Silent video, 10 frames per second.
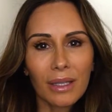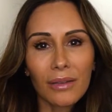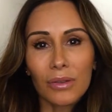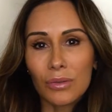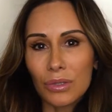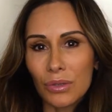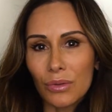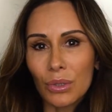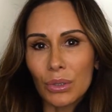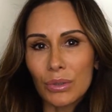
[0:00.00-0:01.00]
if you
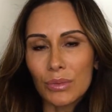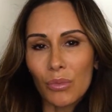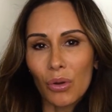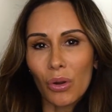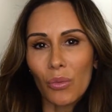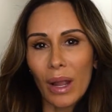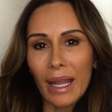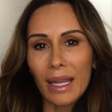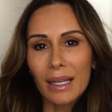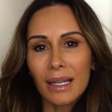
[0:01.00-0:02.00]
do lose more
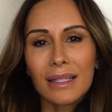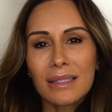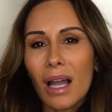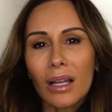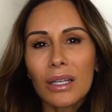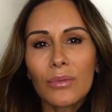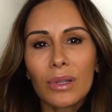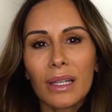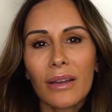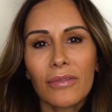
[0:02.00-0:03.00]
weight, it's not gonna
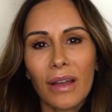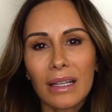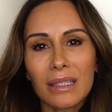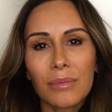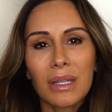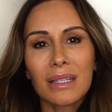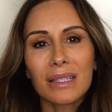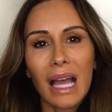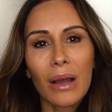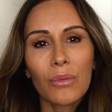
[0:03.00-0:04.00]
really affect it
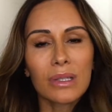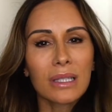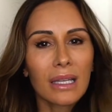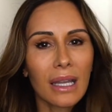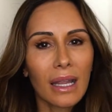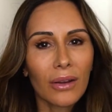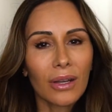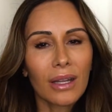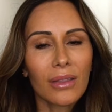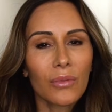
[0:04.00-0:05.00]
because that was an
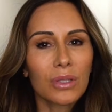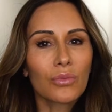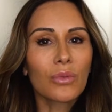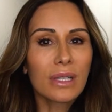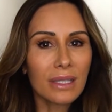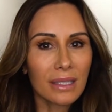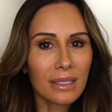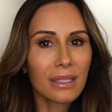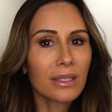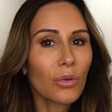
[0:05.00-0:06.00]
area that was
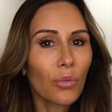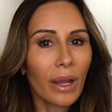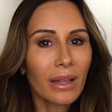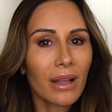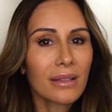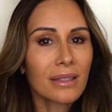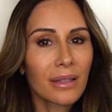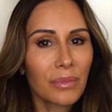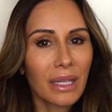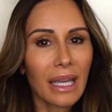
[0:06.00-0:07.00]
resistant to weight loss
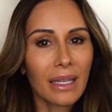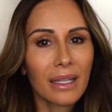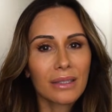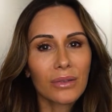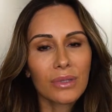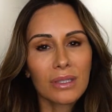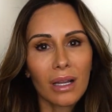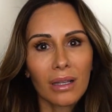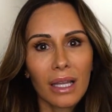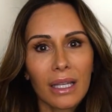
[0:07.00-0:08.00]
in the beginning. So it's
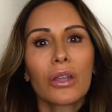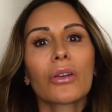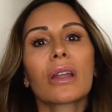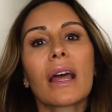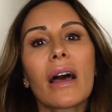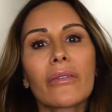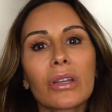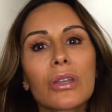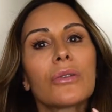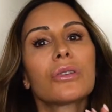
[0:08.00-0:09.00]
not like you're gonna have
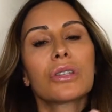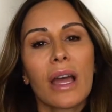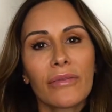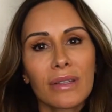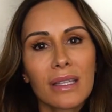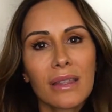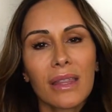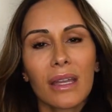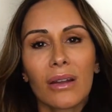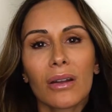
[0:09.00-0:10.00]
a huge
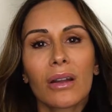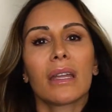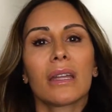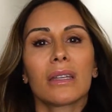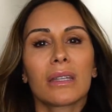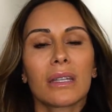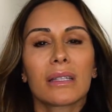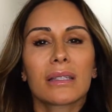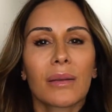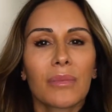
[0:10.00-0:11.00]
deficit there. It
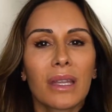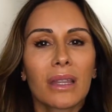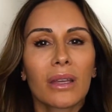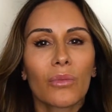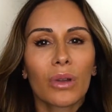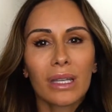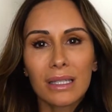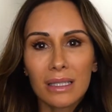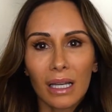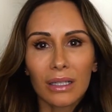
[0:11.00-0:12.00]
is something that when
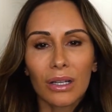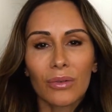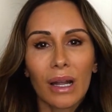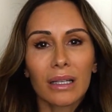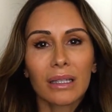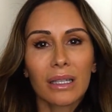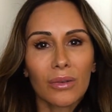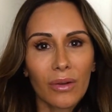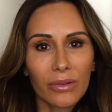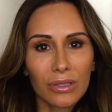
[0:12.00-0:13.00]
it's done correctly,
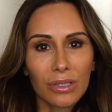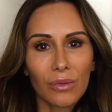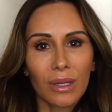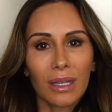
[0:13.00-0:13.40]
whoever's doing